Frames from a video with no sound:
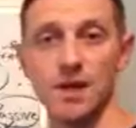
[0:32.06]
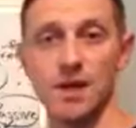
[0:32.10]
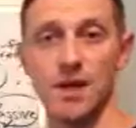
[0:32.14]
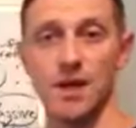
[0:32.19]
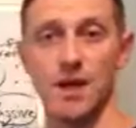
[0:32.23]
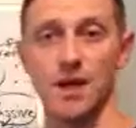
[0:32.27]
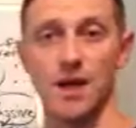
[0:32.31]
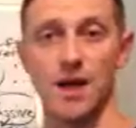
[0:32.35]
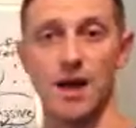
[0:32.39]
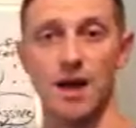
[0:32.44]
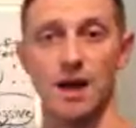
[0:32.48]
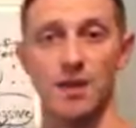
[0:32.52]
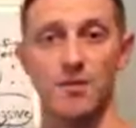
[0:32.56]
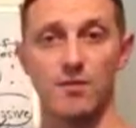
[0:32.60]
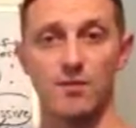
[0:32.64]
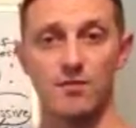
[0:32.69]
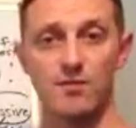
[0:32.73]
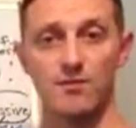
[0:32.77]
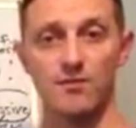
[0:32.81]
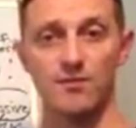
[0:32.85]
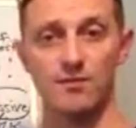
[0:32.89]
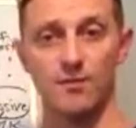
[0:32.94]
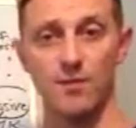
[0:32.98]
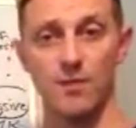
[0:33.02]
that
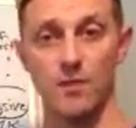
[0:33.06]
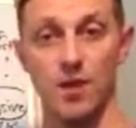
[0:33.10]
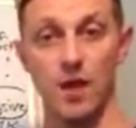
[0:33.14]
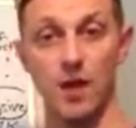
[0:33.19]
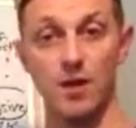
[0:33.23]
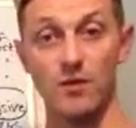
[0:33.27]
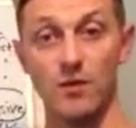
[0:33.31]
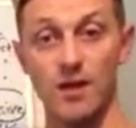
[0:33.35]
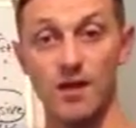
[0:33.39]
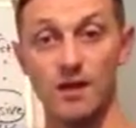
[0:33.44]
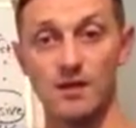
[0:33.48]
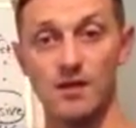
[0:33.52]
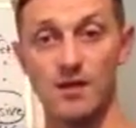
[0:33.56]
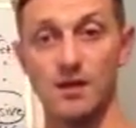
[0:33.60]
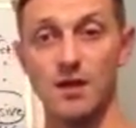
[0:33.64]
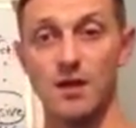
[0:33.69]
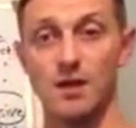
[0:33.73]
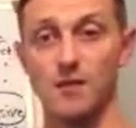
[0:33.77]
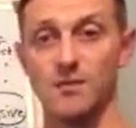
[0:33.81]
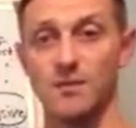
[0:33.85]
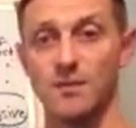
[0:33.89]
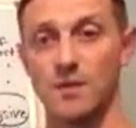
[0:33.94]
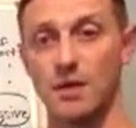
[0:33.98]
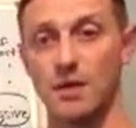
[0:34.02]
I'm interested in.